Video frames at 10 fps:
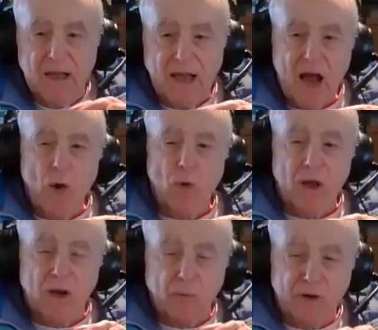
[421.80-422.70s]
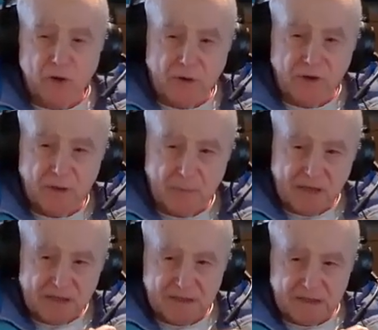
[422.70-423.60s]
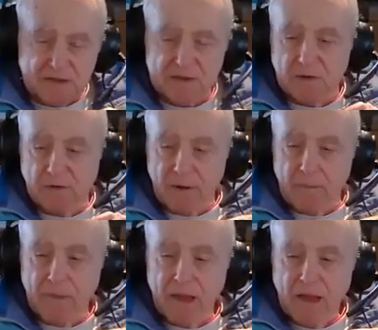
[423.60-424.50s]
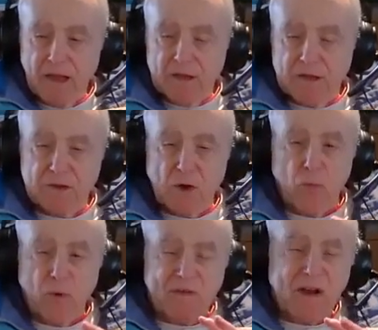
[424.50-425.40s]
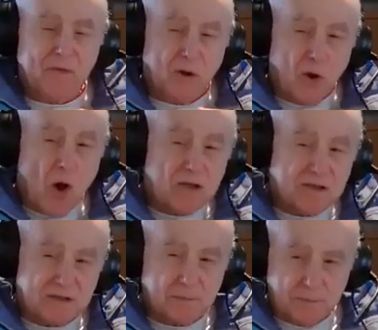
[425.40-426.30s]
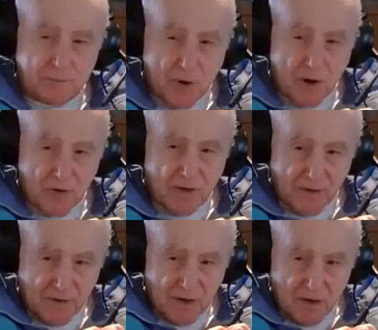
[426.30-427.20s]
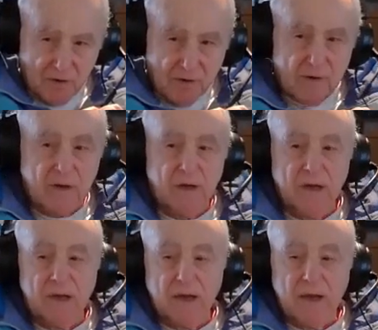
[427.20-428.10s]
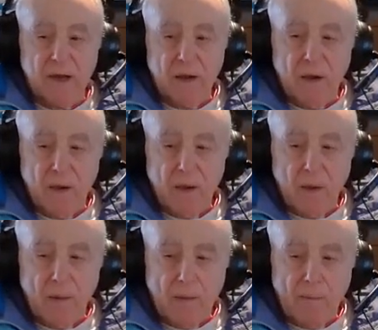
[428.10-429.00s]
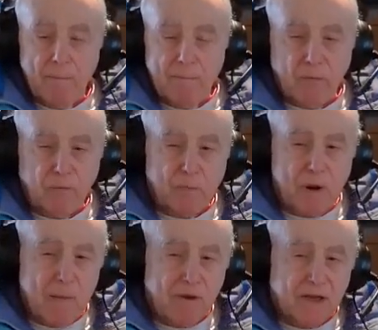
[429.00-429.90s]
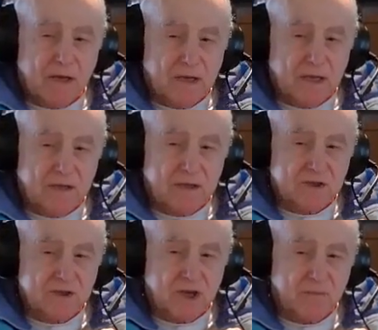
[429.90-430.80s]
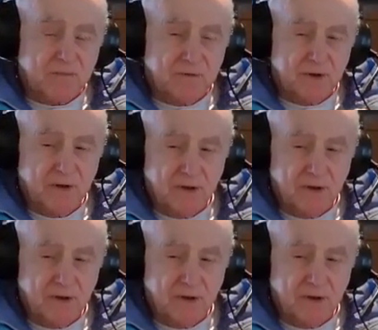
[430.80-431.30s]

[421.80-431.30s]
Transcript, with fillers: How well are we doing the basics? All right. So we've got the lost part in there. Mm-hmm. But we're probably going to need to shift,